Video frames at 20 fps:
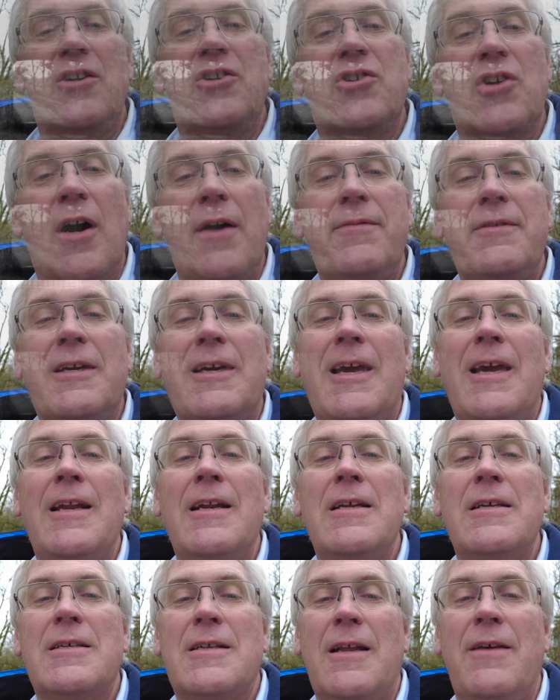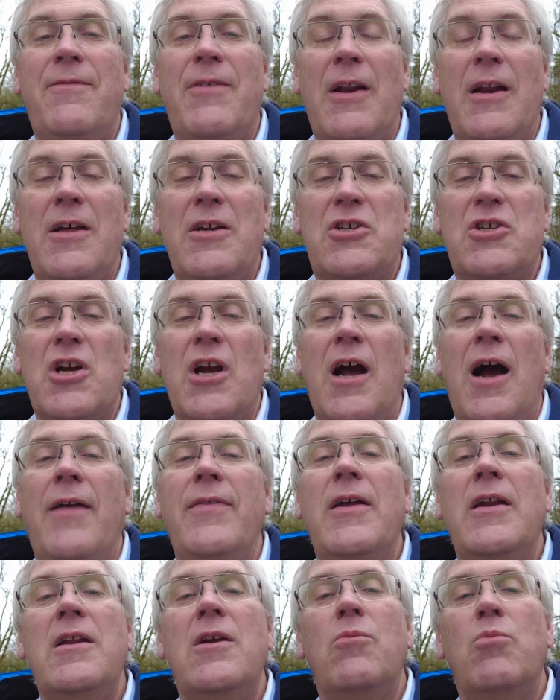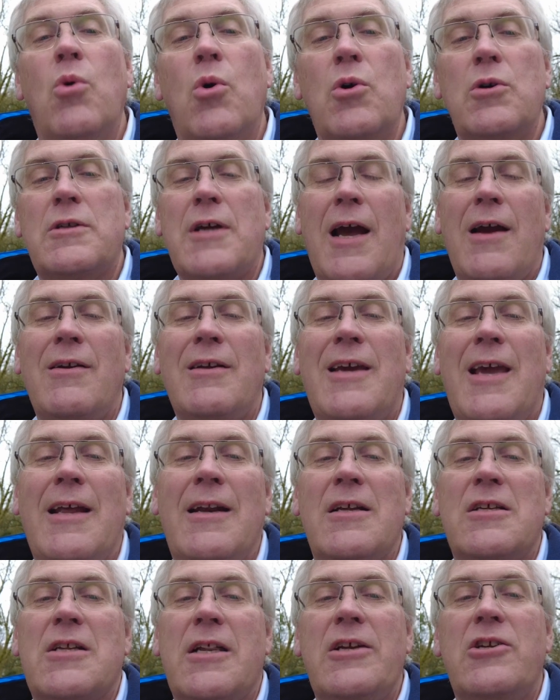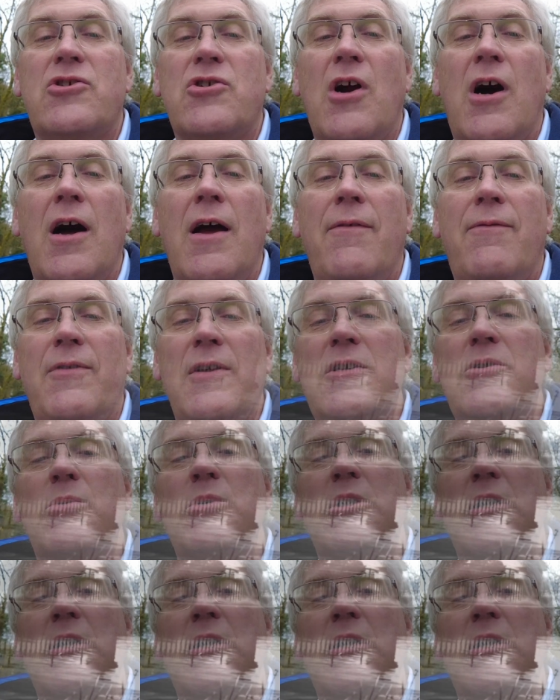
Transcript: drive to Kinnersley Village and then you walk down Kinnersley Drive. This was